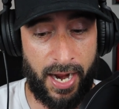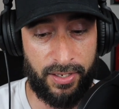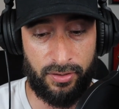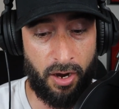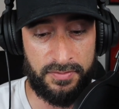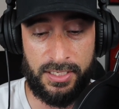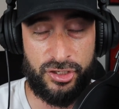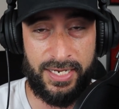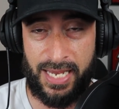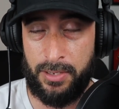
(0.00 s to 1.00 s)
obviously
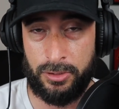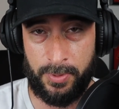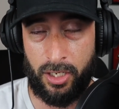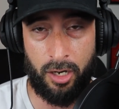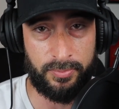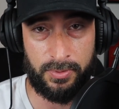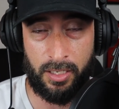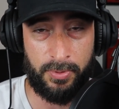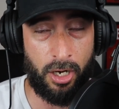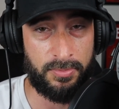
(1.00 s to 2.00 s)
Chase Edmonds
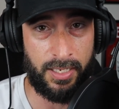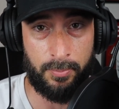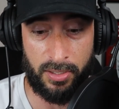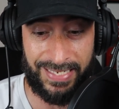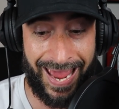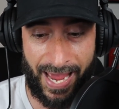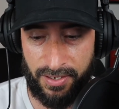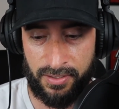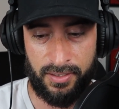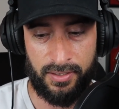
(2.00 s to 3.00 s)
becomes a must add.